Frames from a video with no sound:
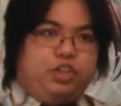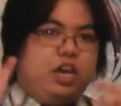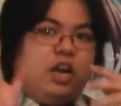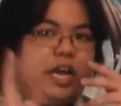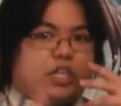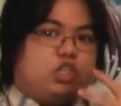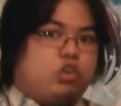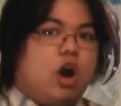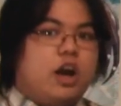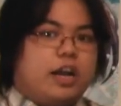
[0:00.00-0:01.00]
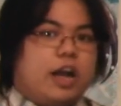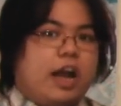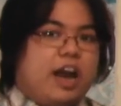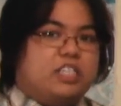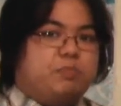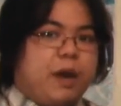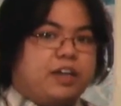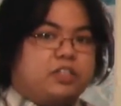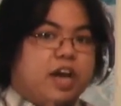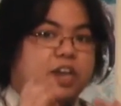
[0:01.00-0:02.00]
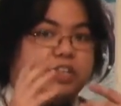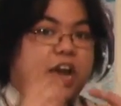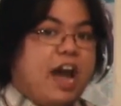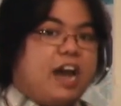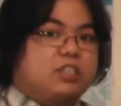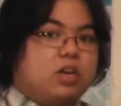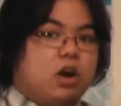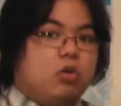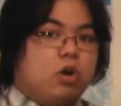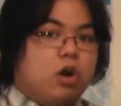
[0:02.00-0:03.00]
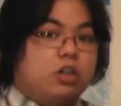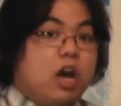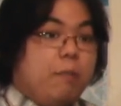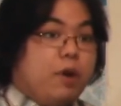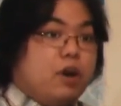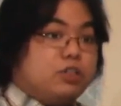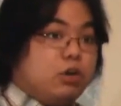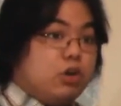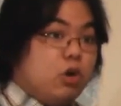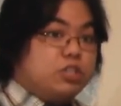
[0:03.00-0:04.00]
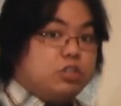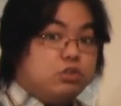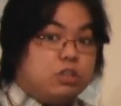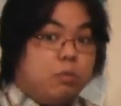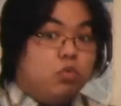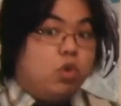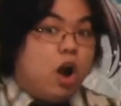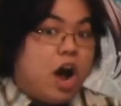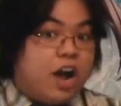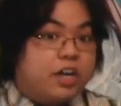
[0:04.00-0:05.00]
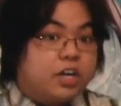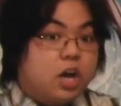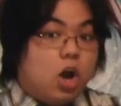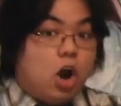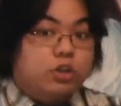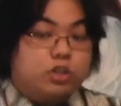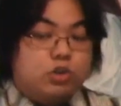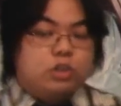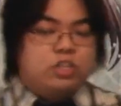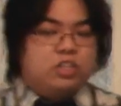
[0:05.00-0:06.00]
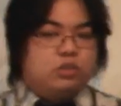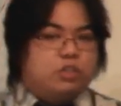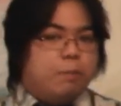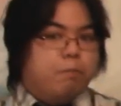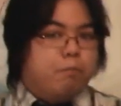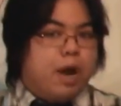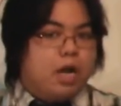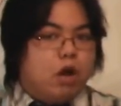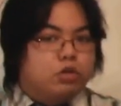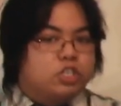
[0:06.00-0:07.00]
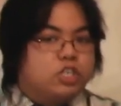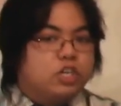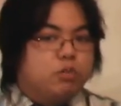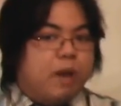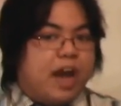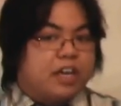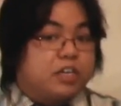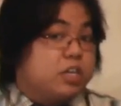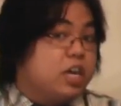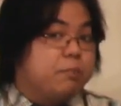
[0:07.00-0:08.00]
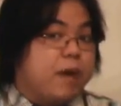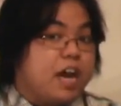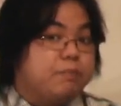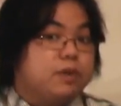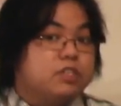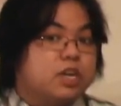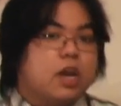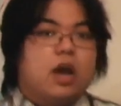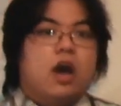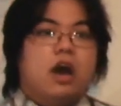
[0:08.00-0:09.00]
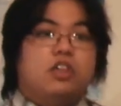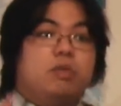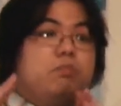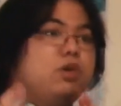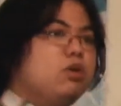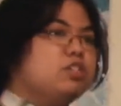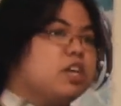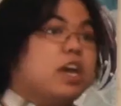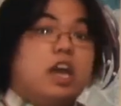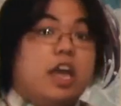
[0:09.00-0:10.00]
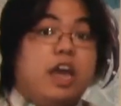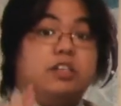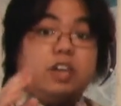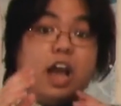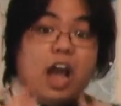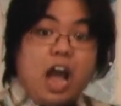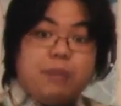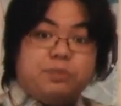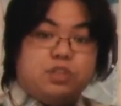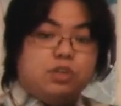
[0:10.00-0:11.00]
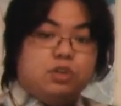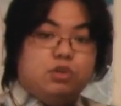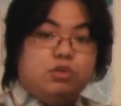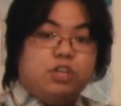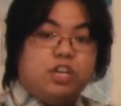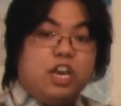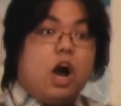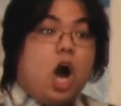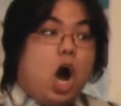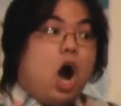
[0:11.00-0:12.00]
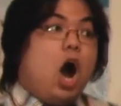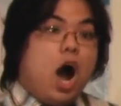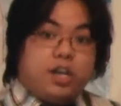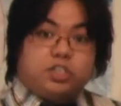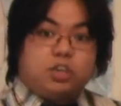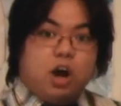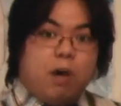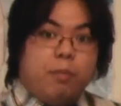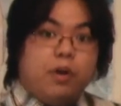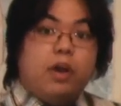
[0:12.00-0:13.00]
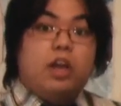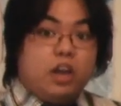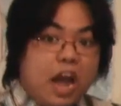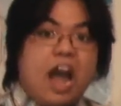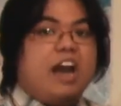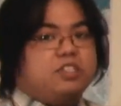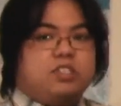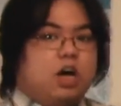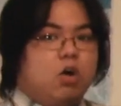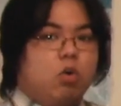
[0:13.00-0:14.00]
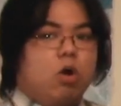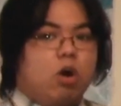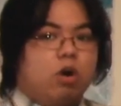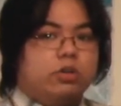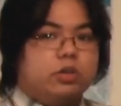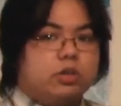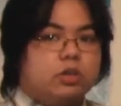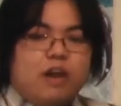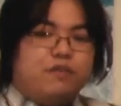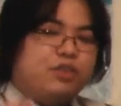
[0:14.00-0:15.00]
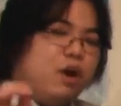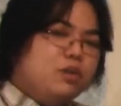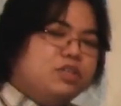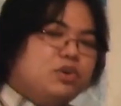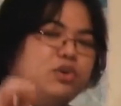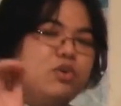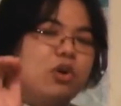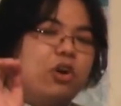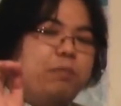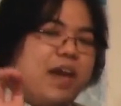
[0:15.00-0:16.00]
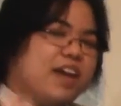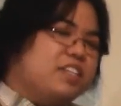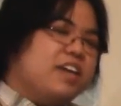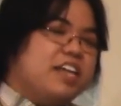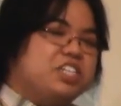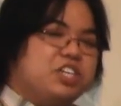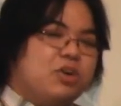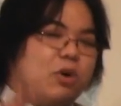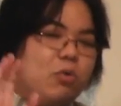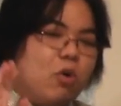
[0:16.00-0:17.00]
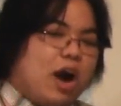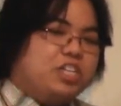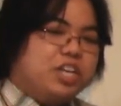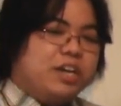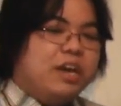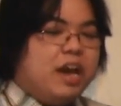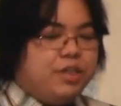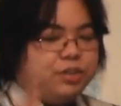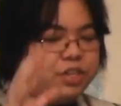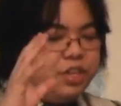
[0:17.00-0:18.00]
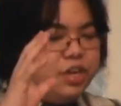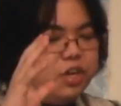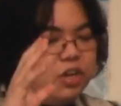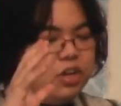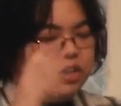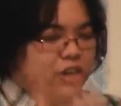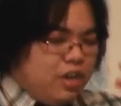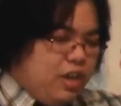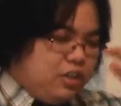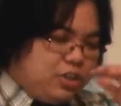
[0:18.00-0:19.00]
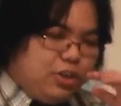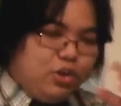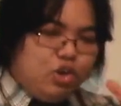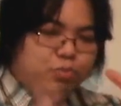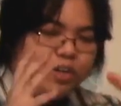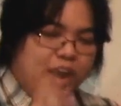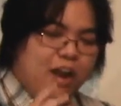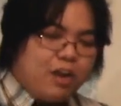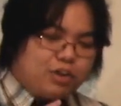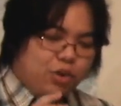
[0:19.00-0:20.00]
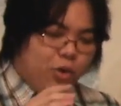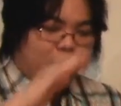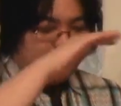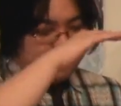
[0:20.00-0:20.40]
the electronic aspect that is Accel World, but also goes into some rock, also into some mellow chill back and kick back music. The music is absolutely awesome in Accel World. And for those of you who are paying attention or watching, there's a little cube character,